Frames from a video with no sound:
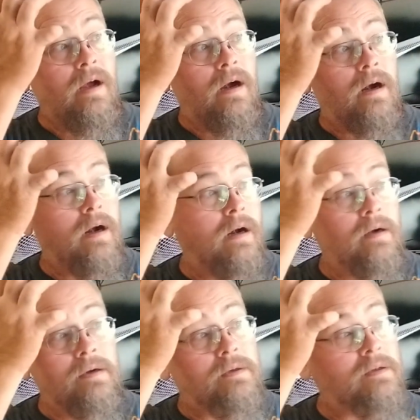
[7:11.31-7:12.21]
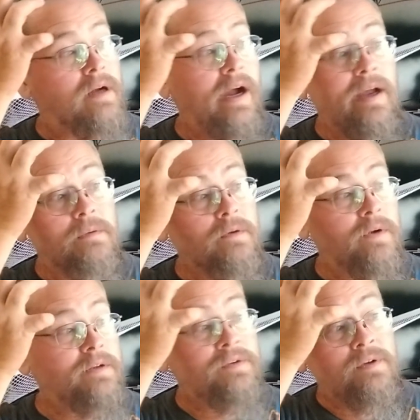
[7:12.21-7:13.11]
I am
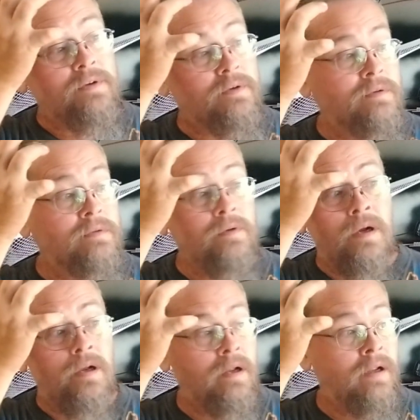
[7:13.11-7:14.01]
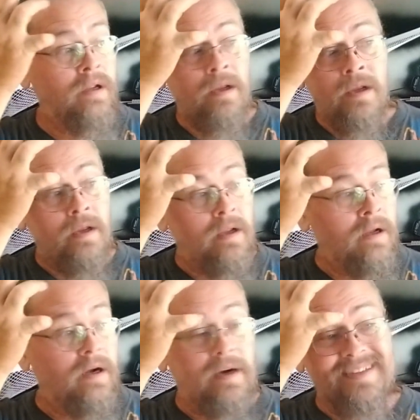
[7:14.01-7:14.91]
going to
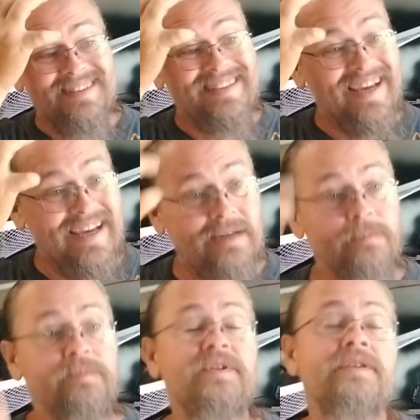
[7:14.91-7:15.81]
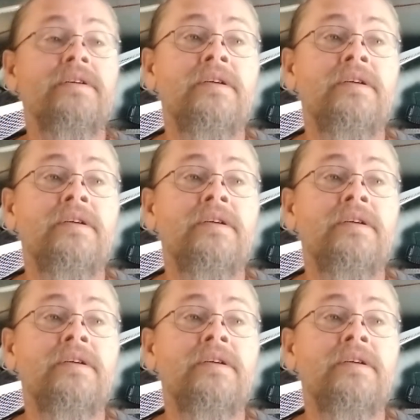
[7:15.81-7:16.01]
attempt